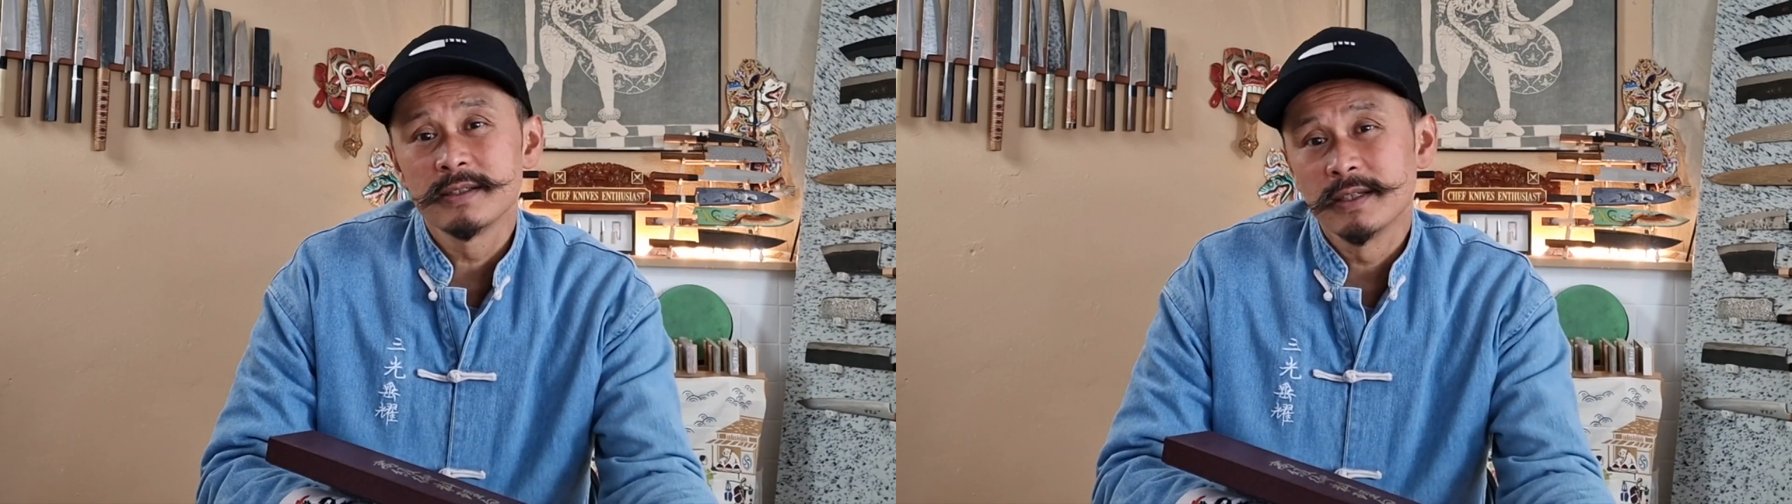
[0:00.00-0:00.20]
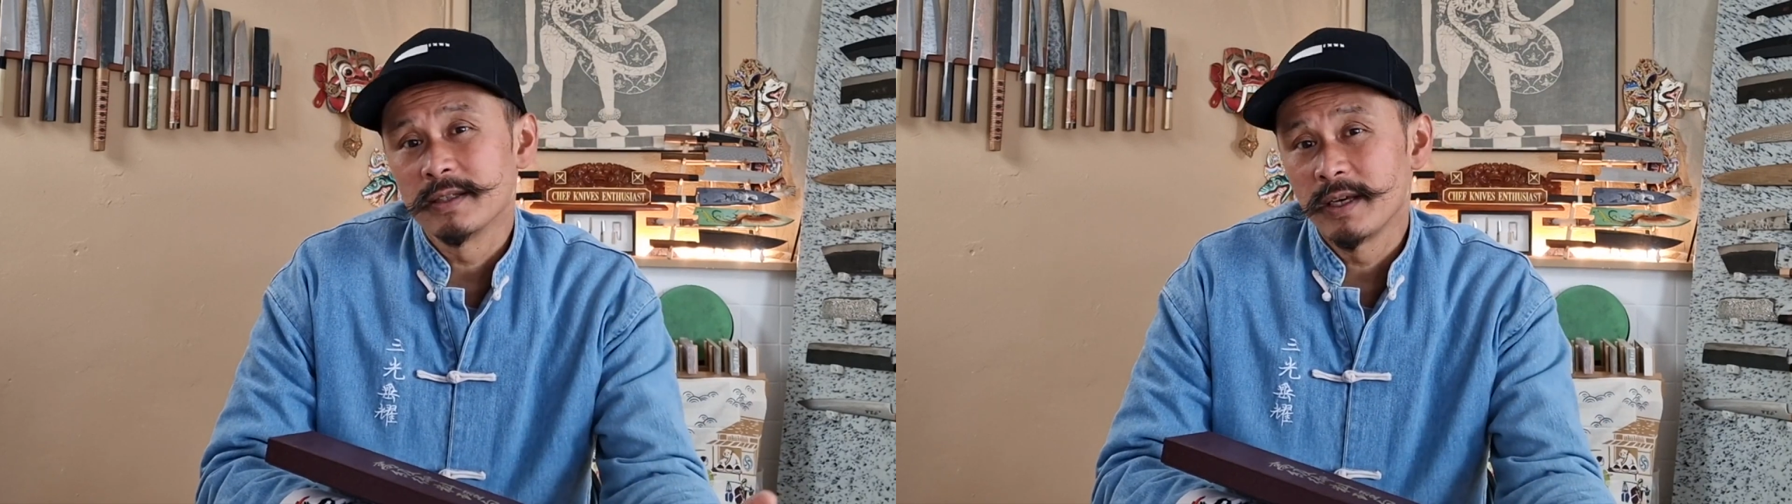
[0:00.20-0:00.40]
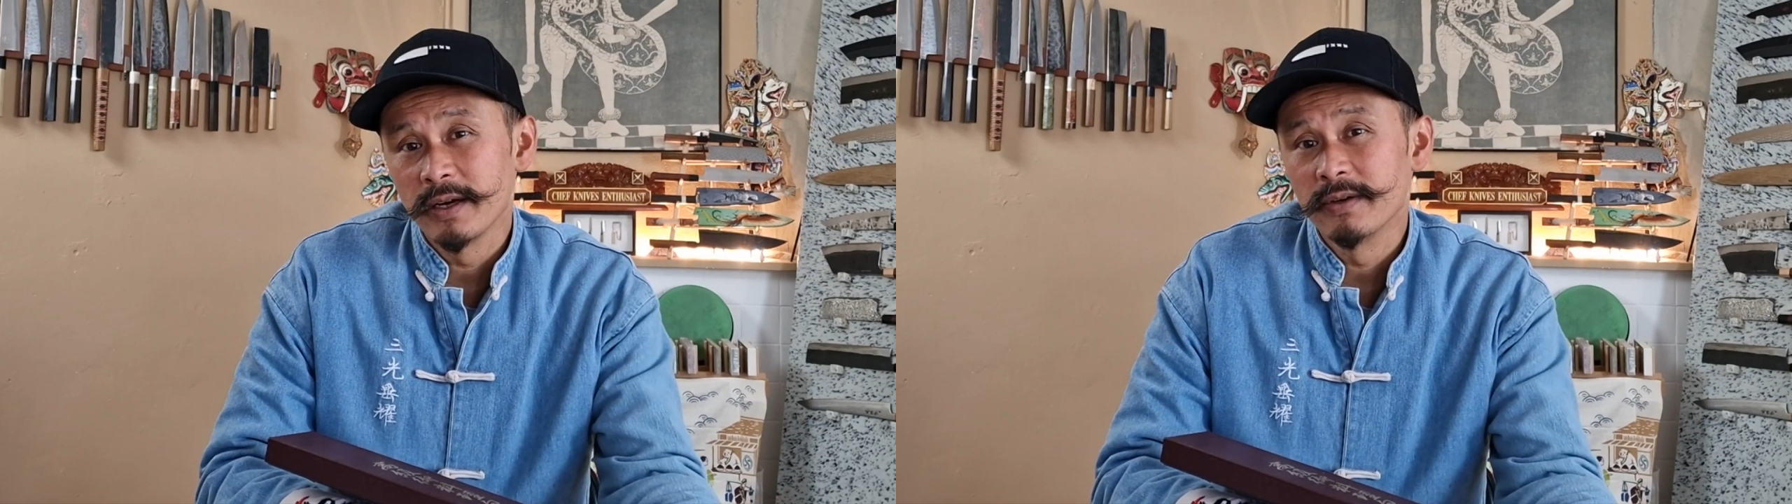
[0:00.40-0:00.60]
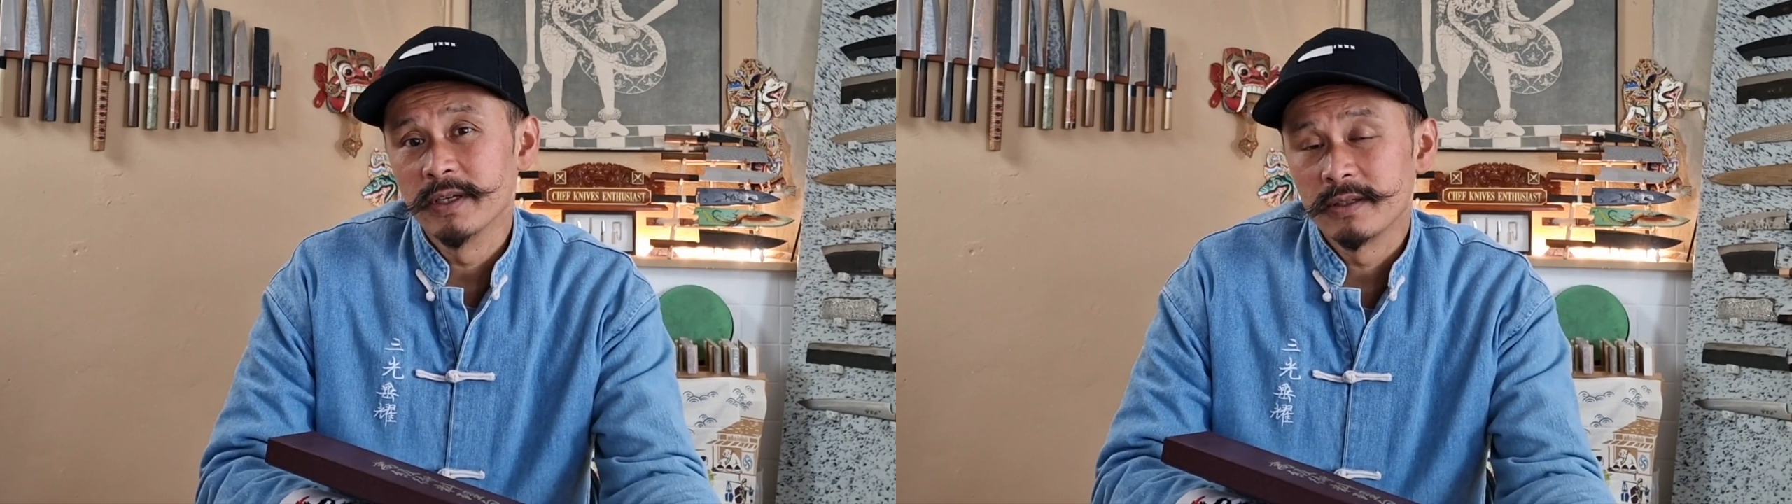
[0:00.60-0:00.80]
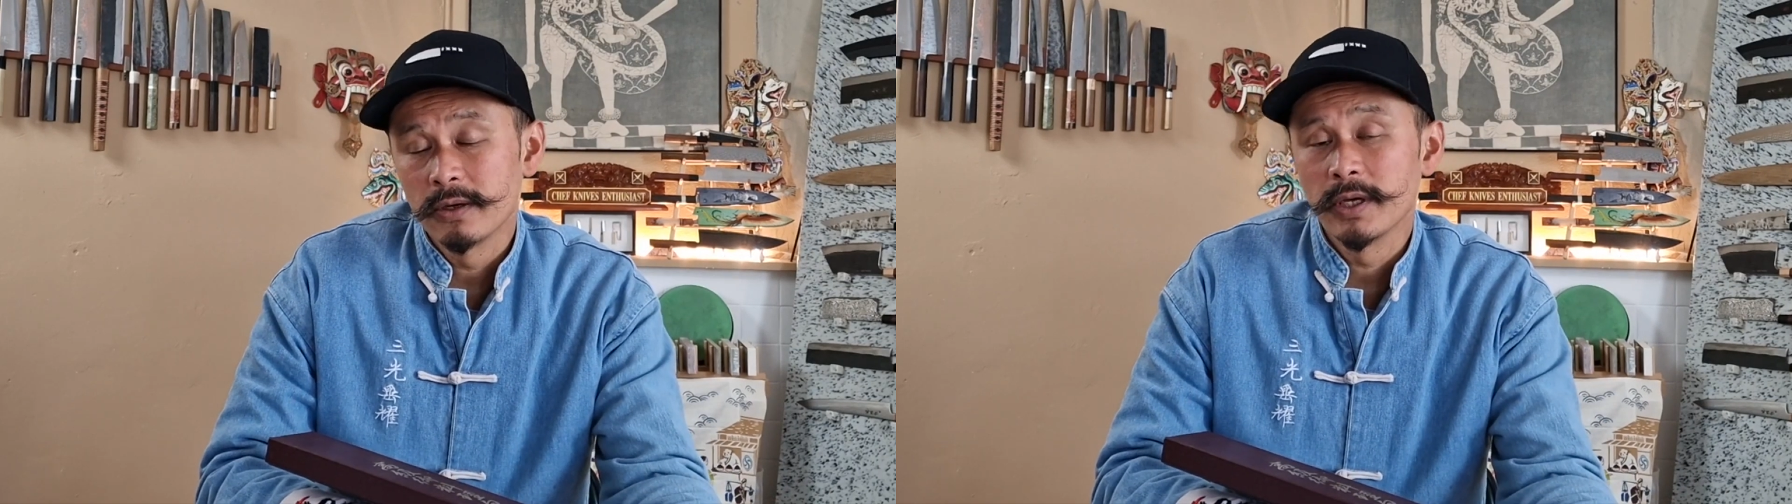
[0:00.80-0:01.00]
that carry
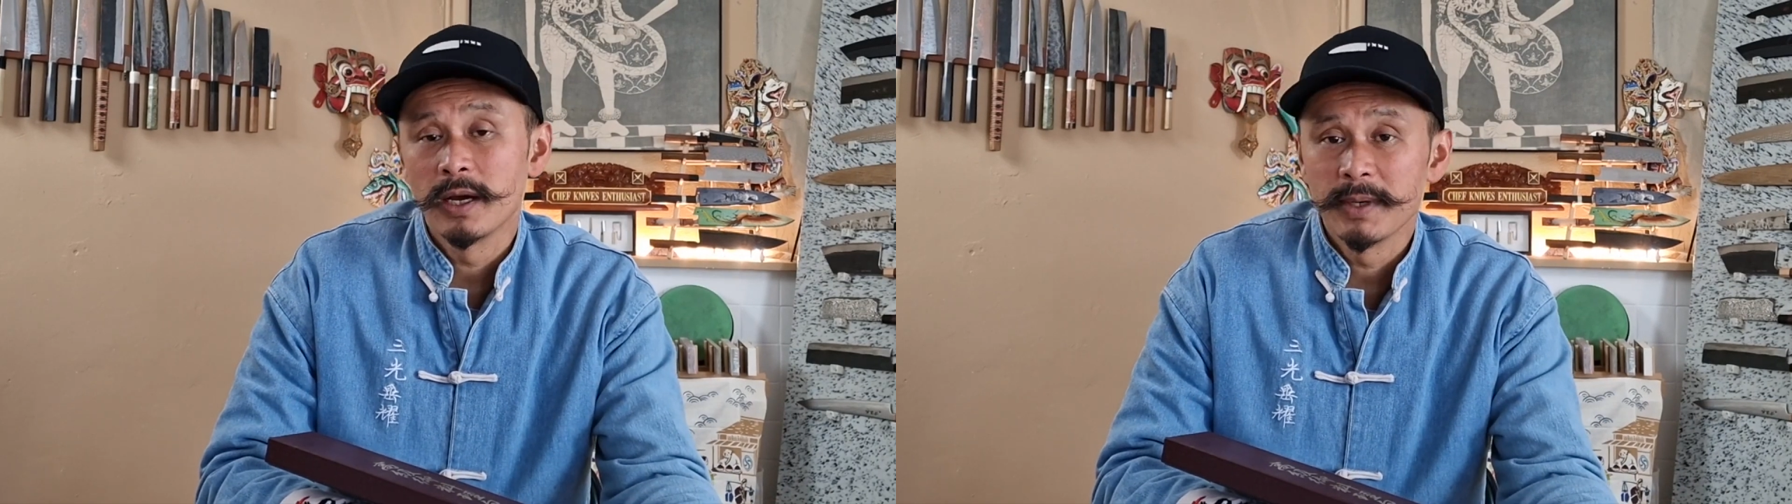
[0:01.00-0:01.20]
Toyama